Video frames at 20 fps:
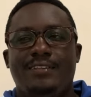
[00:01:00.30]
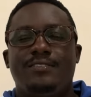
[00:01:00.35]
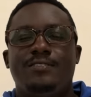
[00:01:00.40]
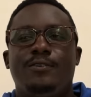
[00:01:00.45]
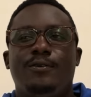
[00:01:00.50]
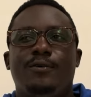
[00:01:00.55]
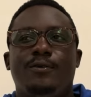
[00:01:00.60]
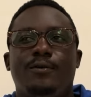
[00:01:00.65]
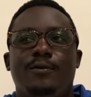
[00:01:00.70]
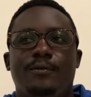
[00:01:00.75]

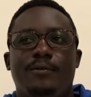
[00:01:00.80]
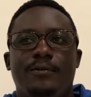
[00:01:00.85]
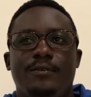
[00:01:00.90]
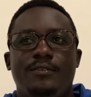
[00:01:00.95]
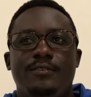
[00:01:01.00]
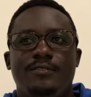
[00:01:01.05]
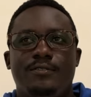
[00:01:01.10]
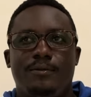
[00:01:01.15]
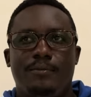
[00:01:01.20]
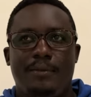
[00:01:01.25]
so
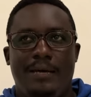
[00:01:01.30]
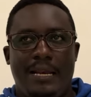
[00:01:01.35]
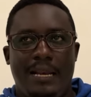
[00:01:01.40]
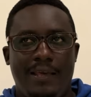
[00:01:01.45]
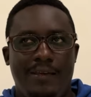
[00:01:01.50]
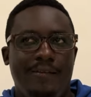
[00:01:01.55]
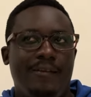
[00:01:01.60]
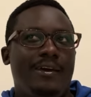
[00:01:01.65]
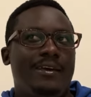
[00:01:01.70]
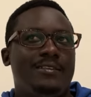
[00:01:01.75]

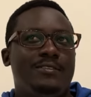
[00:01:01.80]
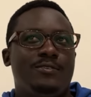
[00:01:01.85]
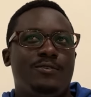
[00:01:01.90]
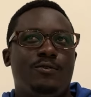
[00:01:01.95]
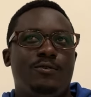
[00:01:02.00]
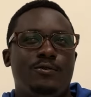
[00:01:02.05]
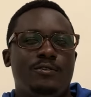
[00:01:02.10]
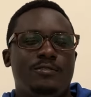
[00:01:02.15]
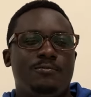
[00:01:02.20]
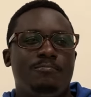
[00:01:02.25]
malaria is
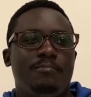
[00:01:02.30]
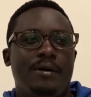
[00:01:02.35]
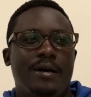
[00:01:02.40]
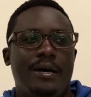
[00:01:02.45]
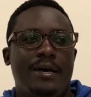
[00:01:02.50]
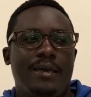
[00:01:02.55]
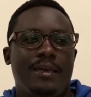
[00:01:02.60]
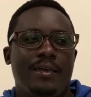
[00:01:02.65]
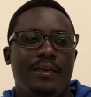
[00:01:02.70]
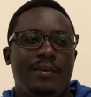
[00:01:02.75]
caused
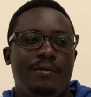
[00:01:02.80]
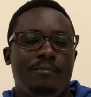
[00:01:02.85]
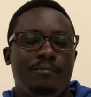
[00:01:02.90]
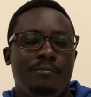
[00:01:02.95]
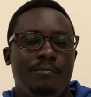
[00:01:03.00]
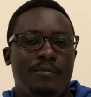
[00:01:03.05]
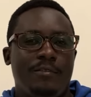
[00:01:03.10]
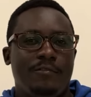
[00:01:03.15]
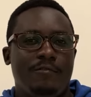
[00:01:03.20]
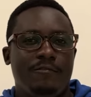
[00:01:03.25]
by
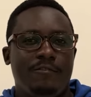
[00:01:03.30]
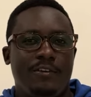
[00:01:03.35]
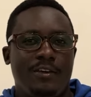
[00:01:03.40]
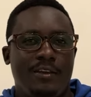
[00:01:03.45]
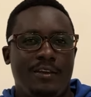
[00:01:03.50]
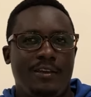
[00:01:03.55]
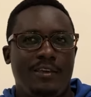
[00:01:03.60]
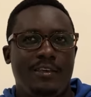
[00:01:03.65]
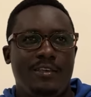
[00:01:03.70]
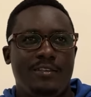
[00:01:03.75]

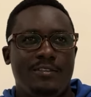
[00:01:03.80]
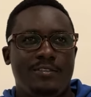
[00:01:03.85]
very